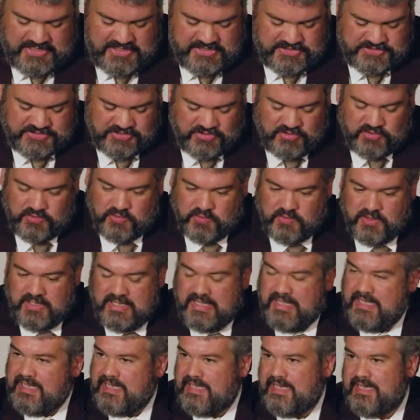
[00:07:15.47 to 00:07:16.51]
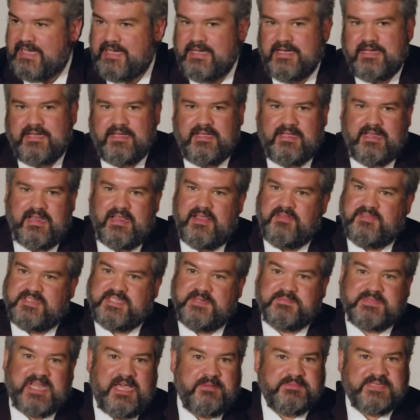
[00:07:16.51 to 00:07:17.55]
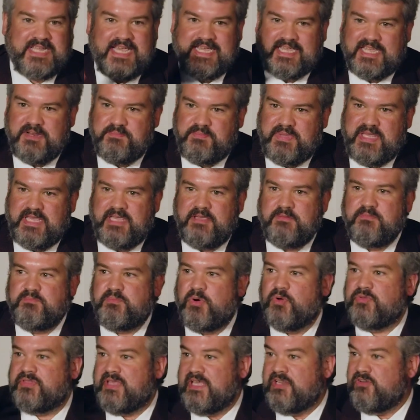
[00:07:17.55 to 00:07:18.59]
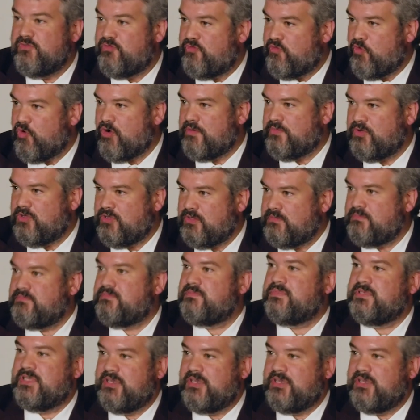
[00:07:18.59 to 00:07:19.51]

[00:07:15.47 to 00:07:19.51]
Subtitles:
So, and sometimes that can be both informal,